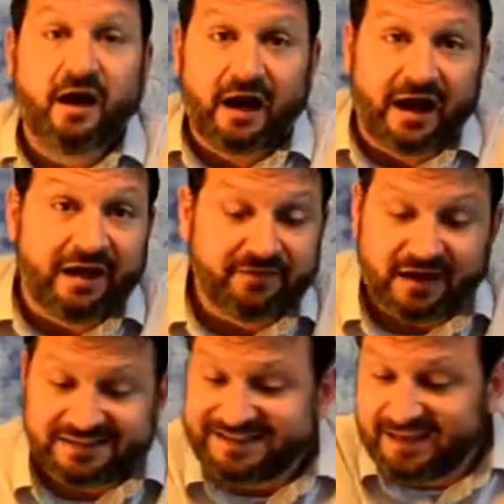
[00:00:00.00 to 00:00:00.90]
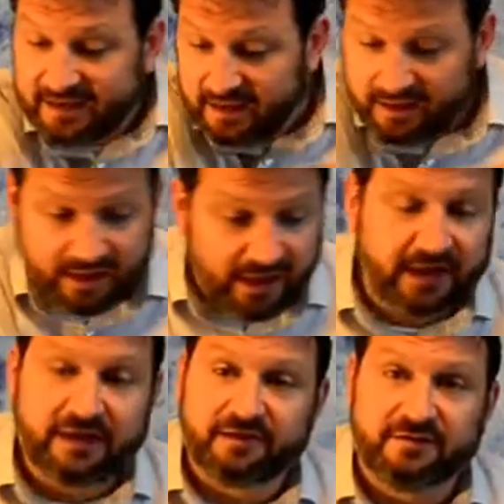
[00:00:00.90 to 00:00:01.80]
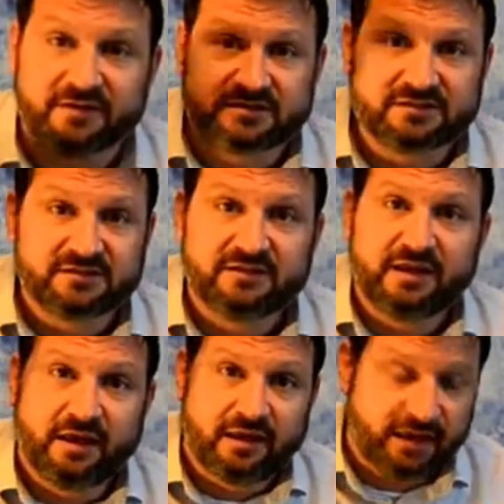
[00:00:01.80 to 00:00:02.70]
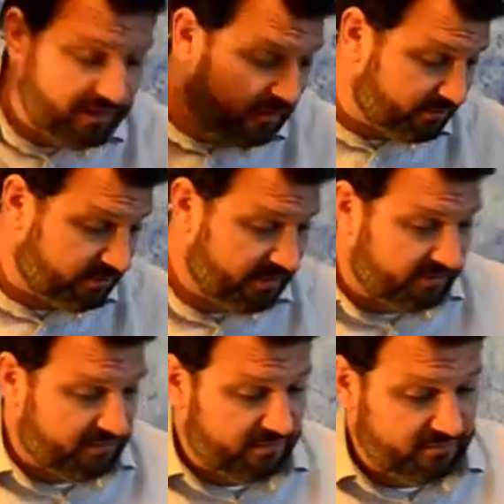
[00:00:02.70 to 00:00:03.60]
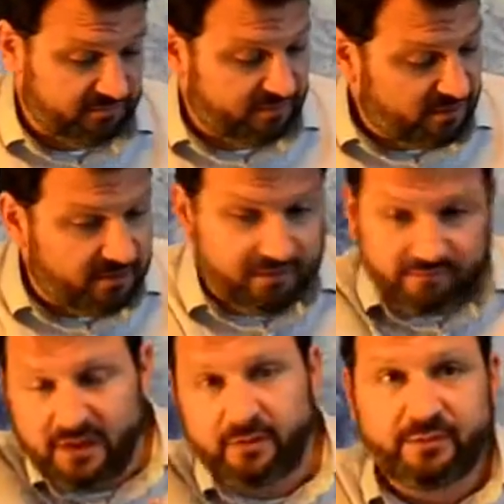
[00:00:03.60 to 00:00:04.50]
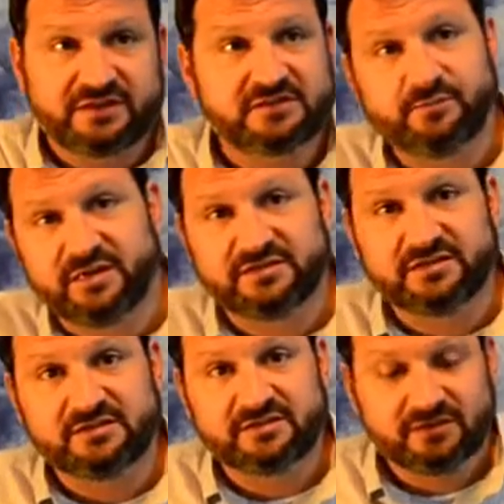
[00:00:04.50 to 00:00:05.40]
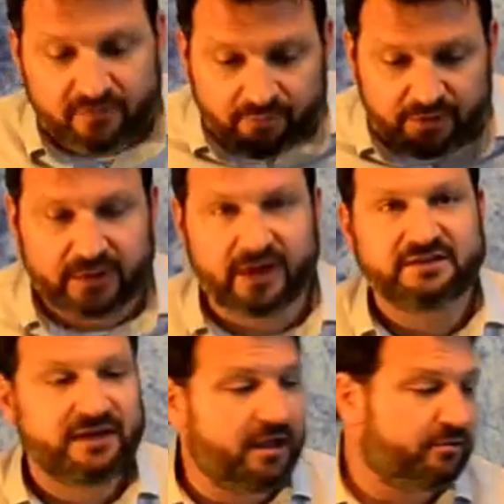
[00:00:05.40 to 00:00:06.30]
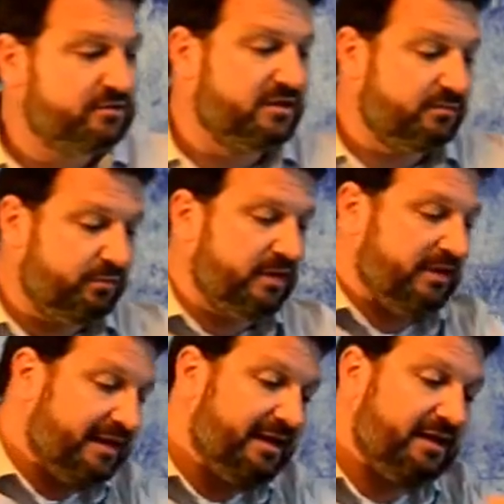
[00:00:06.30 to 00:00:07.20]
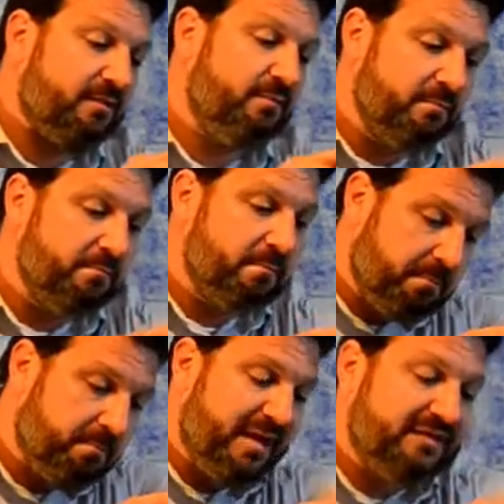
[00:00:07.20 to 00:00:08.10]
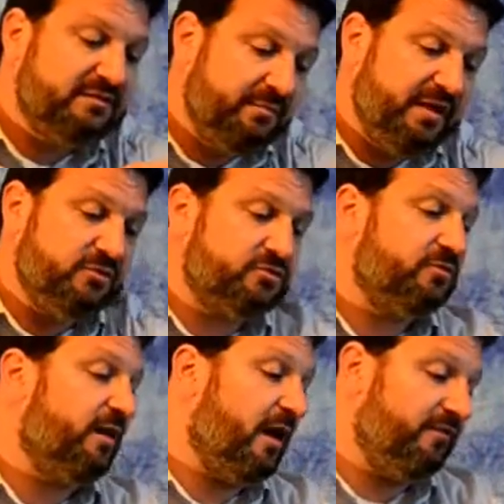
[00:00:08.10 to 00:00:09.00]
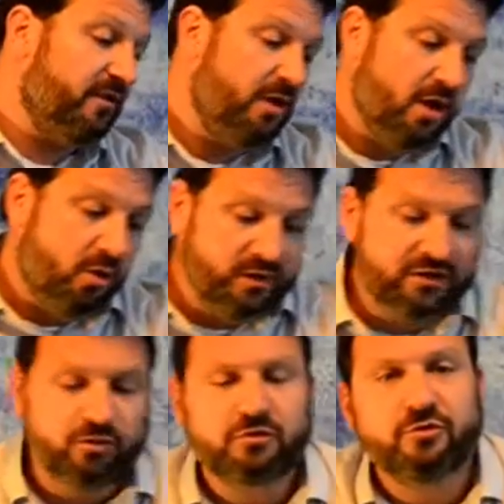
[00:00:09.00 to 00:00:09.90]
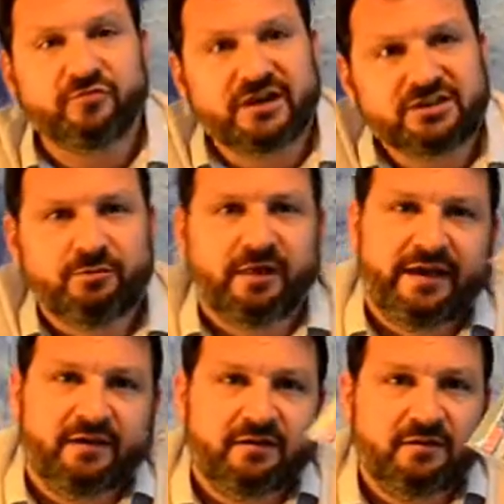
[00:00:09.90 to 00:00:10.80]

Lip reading: I have not seen any of this in any other kit. Maybe bits and pieces, but not together as a complete kit meant to make you survive. We do include a rescue blanket,